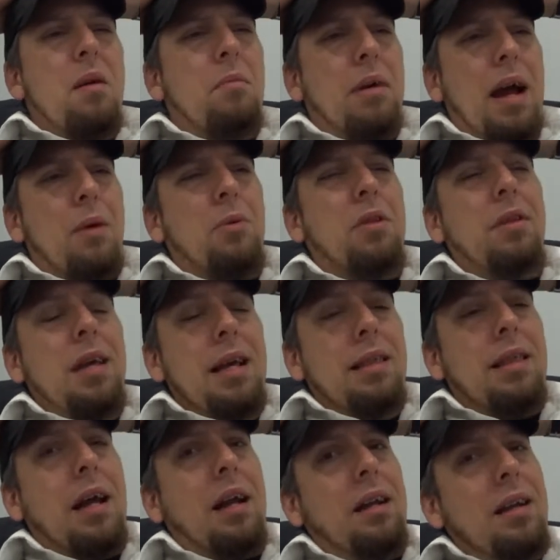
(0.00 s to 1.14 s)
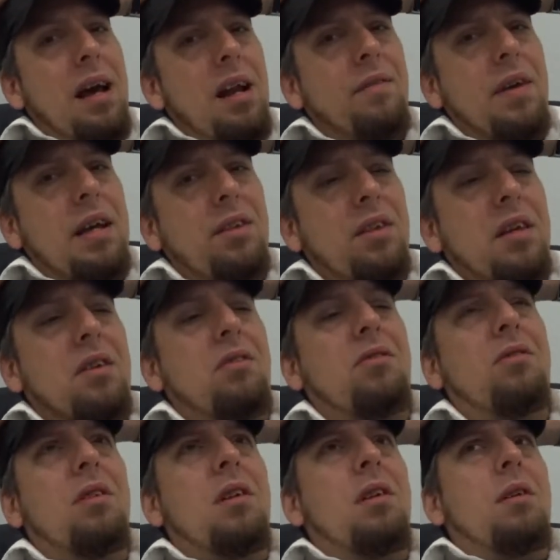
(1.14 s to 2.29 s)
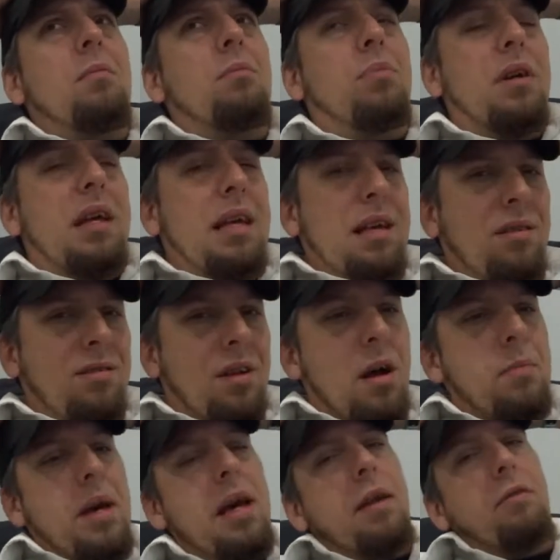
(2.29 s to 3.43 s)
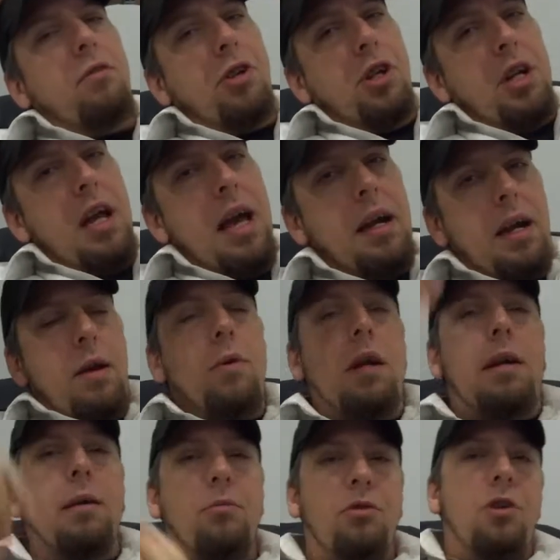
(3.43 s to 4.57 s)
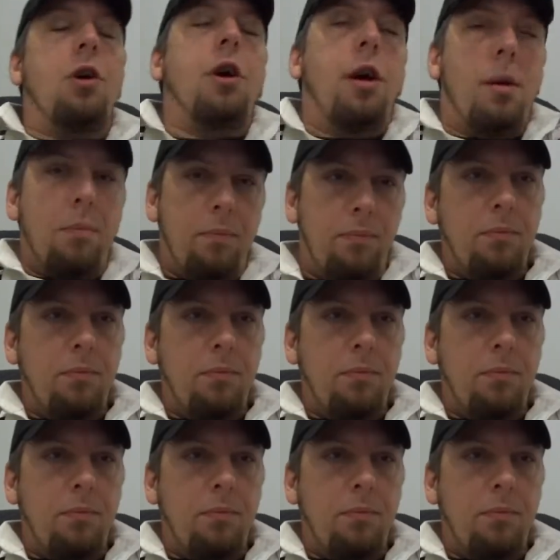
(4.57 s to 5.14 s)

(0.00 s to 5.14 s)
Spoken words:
But I would think that a lot of atheists put Islam ahead of Christianity when it comes to harm